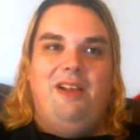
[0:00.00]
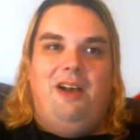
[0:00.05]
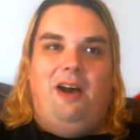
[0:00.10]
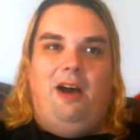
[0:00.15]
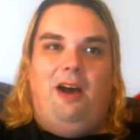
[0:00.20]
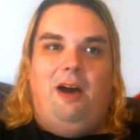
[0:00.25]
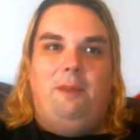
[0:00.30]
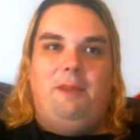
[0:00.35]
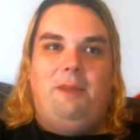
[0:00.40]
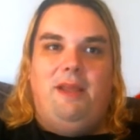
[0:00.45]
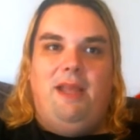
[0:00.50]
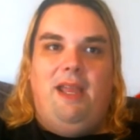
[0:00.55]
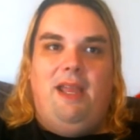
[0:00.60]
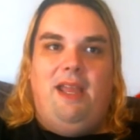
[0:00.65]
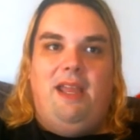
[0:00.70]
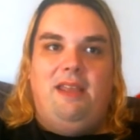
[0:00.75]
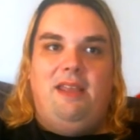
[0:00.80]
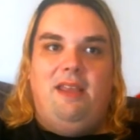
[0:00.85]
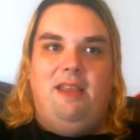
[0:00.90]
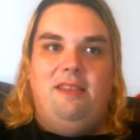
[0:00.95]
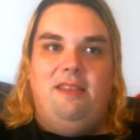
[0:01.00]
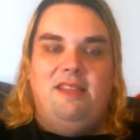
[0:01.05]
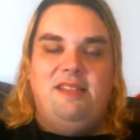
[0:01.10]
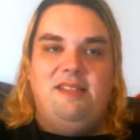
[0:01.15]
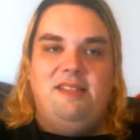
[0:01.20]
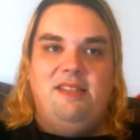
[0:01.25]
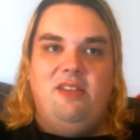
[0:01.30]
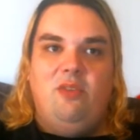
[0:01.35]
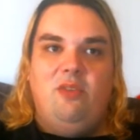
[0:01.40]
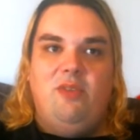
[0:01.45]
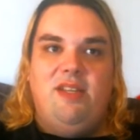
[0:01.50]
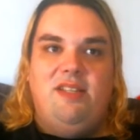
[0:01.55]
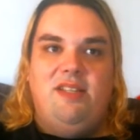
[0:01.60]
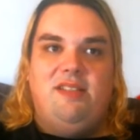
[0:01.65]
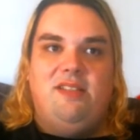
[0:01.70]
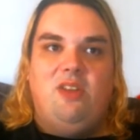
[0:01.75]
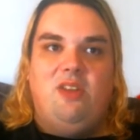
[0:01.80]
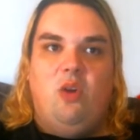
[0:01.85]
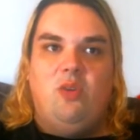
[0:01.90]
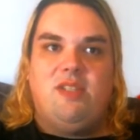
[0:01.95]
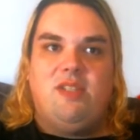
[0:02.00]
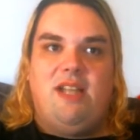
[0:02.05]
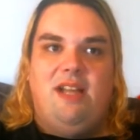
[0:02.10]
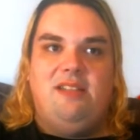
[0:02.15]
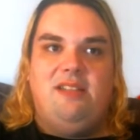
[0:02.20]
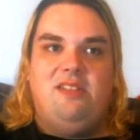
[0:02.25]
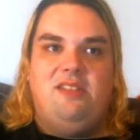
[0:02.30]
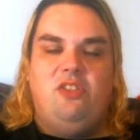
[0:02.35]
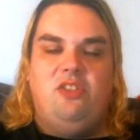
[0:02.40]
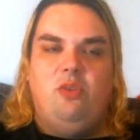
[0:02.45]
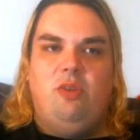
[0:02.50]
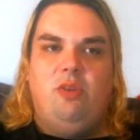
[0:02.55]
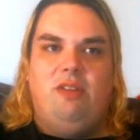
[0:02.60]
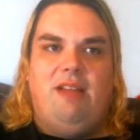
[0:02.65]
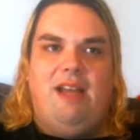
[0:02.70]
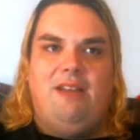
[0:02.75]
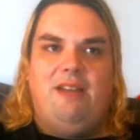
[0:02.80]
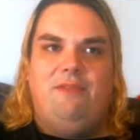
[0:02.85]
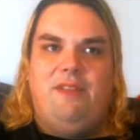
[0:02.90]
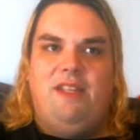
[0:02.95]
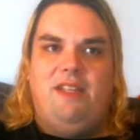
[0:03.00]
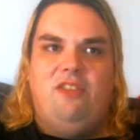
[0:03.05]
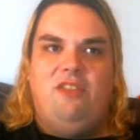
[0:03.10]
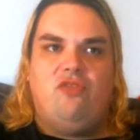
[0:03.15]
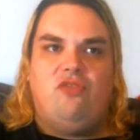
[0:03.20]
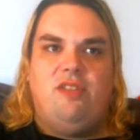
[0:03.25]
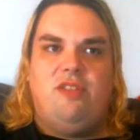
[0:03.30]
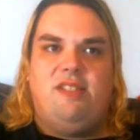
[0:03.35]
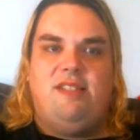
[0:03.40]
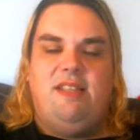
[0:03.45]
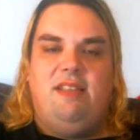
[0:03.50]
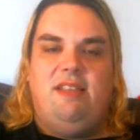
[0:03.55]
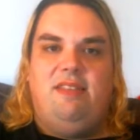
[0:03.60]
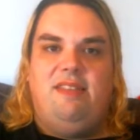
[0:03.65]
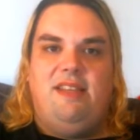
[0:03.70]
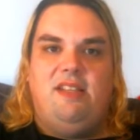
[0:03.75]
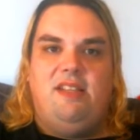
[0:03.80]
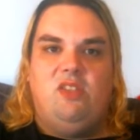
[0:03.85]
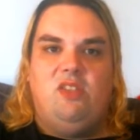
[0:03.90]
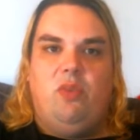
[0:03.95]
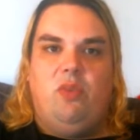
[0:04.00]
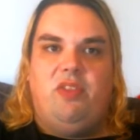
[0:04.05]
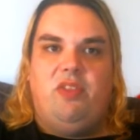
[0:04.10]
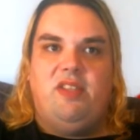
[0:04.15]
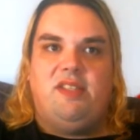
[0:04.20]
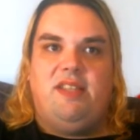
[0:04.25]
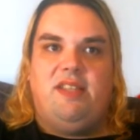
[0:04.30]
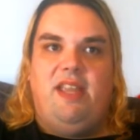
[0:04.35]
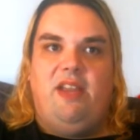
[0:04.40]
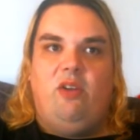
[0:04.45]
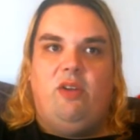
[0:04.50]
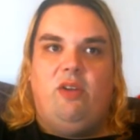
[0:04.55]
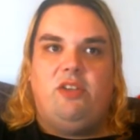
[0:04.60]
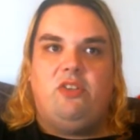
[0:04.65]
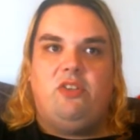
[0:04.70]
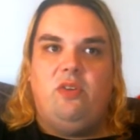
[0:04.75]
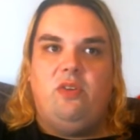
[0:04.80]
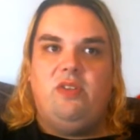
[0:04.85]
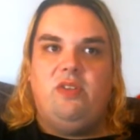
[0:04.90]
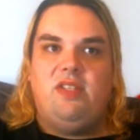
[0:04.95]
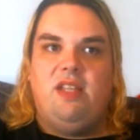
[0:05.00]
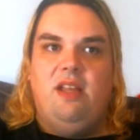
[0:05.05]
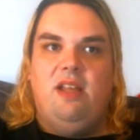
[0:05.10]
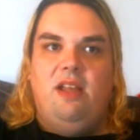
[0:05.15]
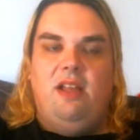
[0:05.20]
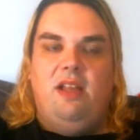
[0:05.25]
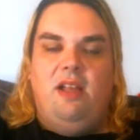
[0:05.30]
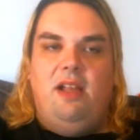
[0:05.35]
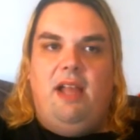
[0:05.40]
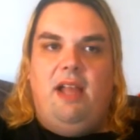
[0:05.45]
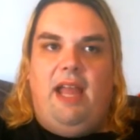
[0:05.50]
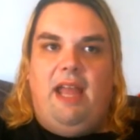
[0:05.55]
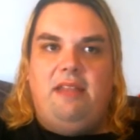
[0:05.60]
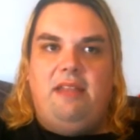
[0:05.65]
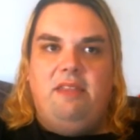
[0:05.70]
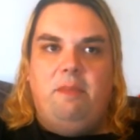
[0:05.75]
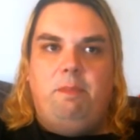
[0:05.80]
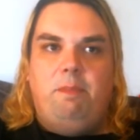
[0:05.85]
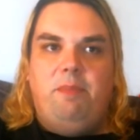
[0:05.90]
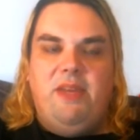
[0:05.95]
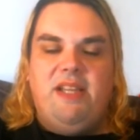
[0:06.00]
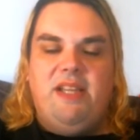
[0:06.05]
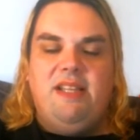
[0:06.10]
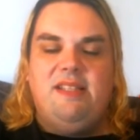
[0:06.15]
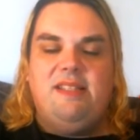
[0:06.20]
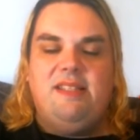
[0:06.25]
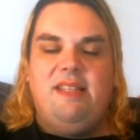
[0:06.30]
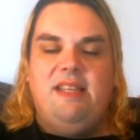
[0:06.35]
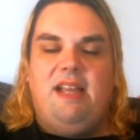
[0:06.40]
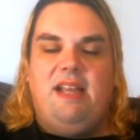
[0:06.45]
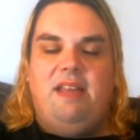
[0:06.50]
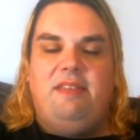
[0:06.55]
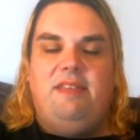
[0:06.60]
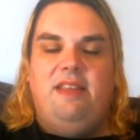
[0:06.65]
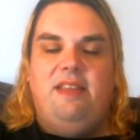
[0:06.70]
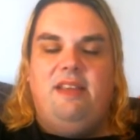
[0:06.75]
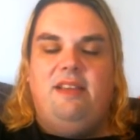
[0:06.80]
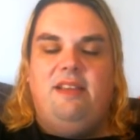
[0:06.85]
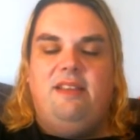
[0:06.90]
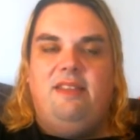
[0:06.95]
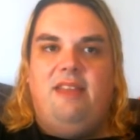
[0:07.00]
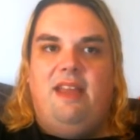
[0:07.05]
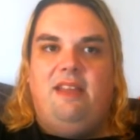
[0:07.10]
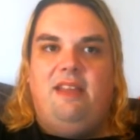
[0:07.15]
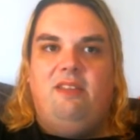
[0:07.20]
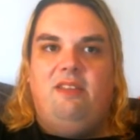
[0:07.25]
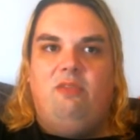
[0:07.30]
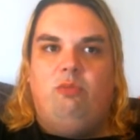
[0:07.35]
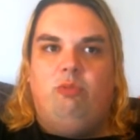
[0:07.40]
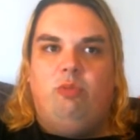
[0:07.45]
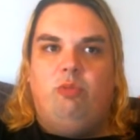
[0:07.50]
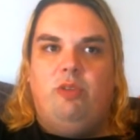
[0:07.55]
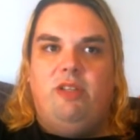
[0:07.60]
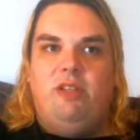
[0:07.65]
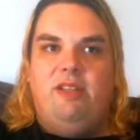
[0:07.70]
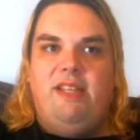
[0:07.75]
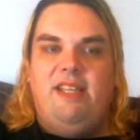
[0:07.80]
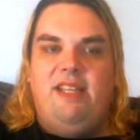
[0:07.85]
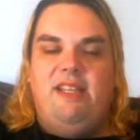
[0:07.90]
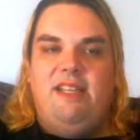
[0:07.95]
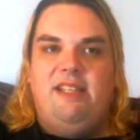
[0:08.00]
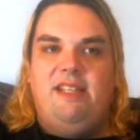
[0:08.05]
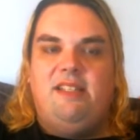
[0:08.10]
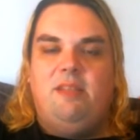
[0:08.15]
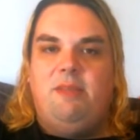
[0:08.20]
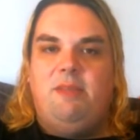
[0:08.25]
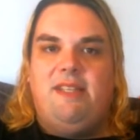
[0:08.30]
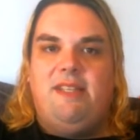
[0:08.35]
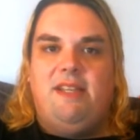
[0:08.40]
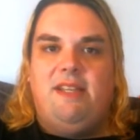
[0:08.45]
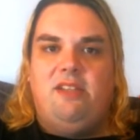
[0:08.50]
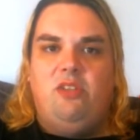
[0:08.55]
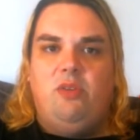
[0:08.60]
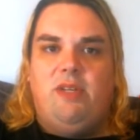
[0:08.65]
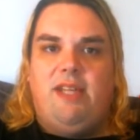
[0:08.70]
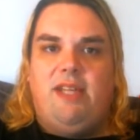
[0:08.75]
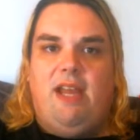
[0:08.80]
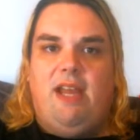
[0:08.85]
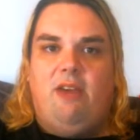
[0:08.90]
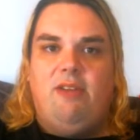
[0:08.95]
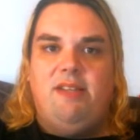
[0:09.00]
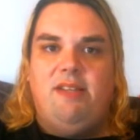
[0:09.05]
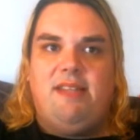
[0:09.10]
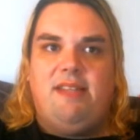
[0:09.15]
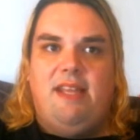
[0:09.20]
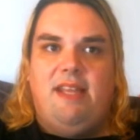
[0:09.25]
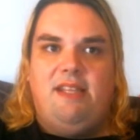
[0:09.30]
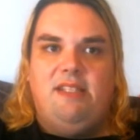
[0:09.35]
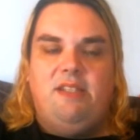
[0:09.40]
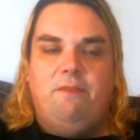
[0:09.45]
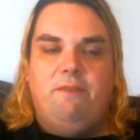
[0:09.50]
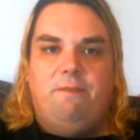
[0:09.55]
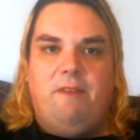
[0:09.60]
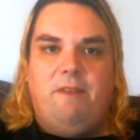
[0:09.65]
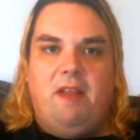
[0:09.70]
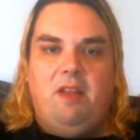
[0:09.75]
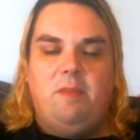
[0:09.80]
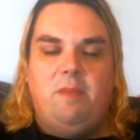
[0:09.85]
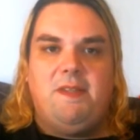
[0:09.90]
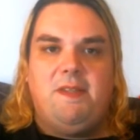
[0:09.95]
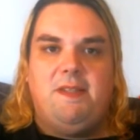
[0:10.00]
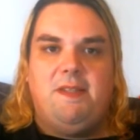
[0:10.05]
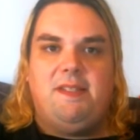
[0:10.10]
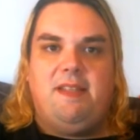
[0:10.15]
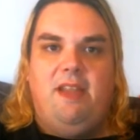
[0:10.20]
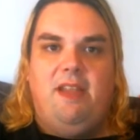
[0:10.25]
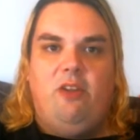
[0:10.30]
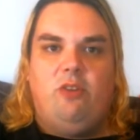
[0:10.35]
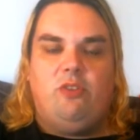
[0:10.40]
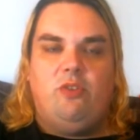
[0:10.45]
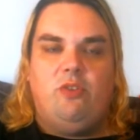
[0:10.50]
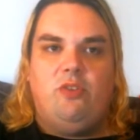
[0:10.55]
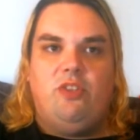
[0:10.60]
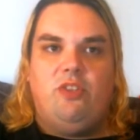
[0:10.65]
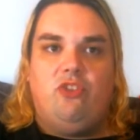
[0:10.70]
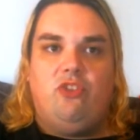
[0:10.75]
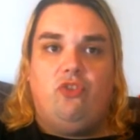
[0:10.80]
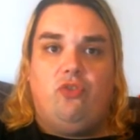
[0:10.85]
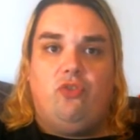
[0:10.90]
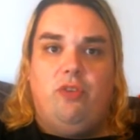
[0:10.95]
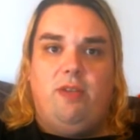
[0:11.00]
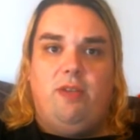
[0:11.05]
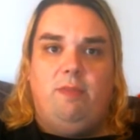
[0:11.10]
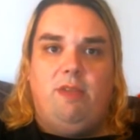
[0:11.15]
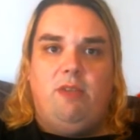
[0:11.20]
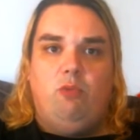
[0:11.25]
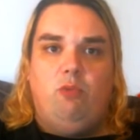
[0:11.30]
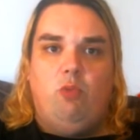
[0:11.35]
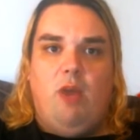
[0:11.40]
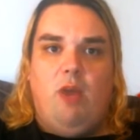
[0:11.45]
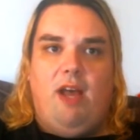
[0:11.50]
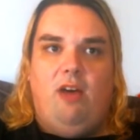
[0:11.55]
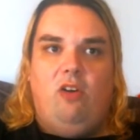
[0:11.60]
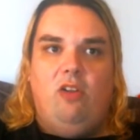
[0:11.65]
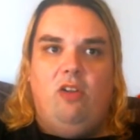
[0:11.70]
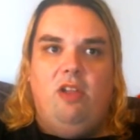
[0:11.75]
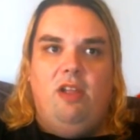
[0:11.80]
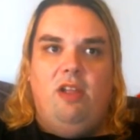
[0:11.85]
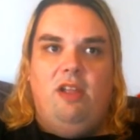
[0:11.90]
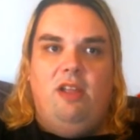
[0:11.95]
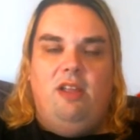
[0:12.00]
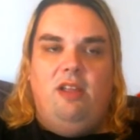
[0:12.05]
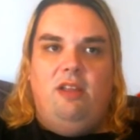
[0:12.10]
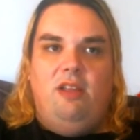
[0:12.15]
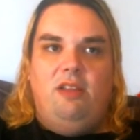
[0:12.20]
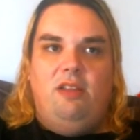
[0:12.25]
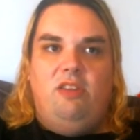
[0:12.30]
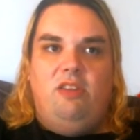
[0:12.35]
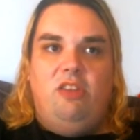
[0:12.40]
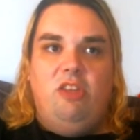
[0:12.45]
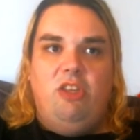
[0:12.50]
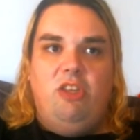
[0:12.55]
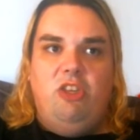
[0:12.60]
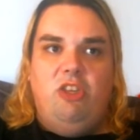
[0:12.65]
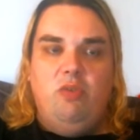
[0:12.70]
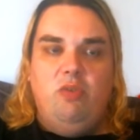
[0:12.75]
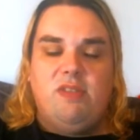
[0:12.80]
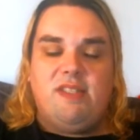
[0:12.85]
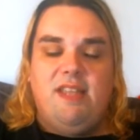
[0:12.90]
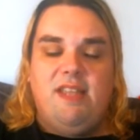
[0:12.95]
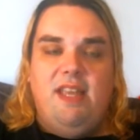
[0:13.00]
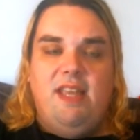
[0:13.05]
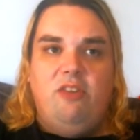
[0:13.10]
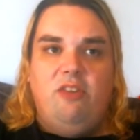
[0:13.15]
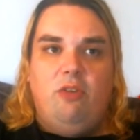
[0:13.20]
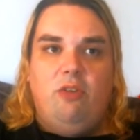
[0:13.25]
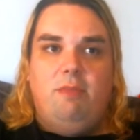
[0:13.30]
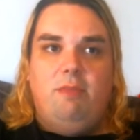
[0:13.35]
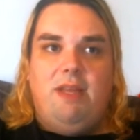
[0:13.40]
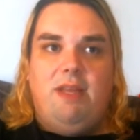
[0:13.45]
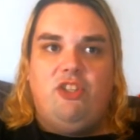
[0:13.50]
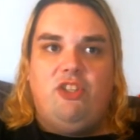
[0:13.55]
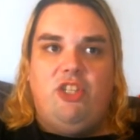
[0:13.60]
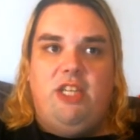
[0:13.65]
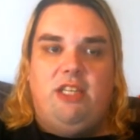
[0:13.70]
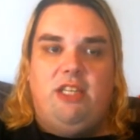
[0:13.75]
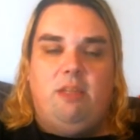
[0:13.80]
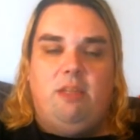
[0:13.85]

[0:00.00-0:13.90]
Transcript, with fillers: Um, and this series goes on to do a lot of interesting things with its characters. And the biggest thing I think that really needs to be taken into account is that it develops its characters extremely well. The Yusuke Urameshi at the